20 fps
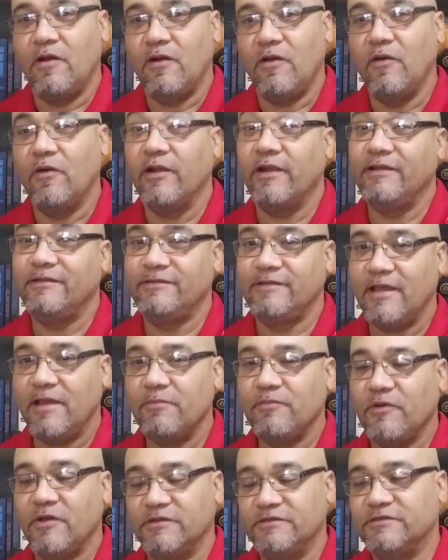or
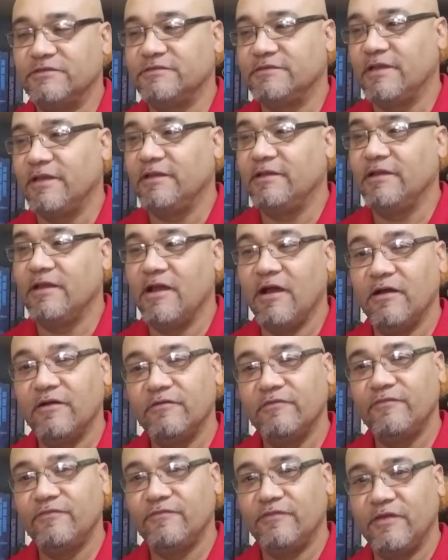example, I should say,
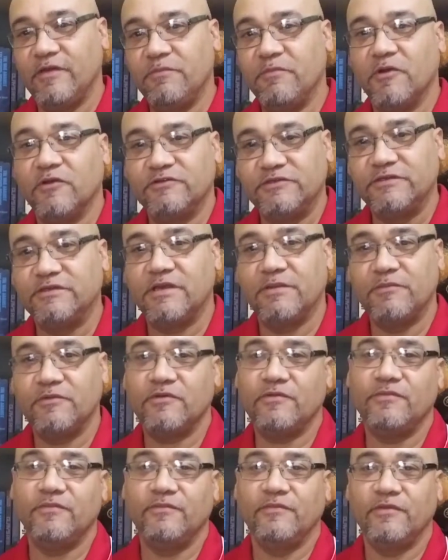of emergent
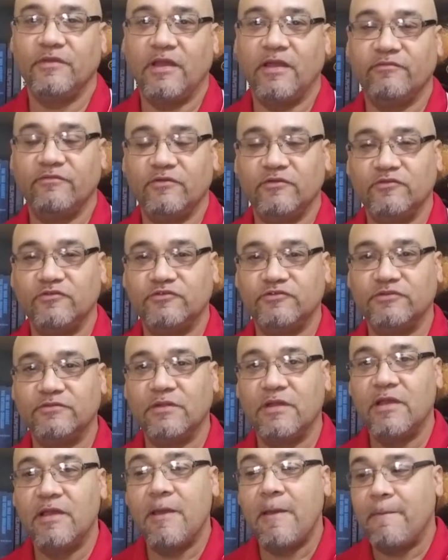chemical
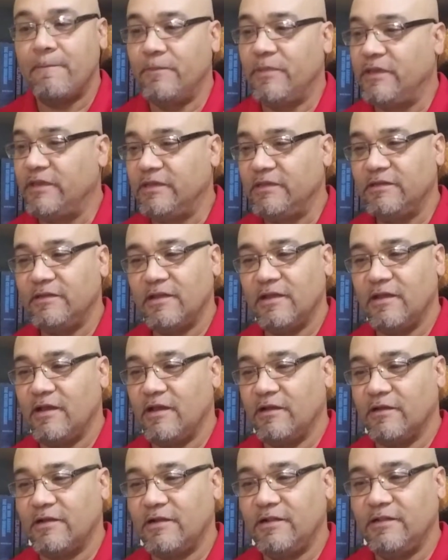evolution being
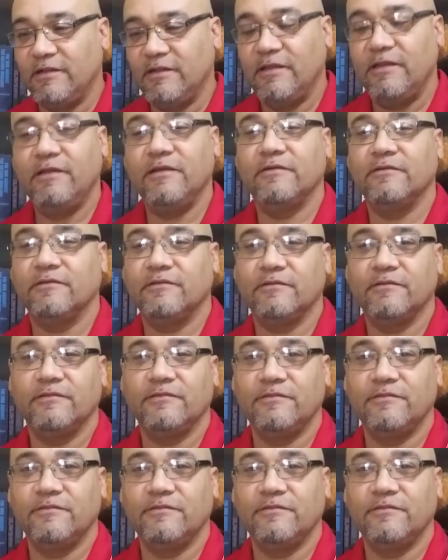a clear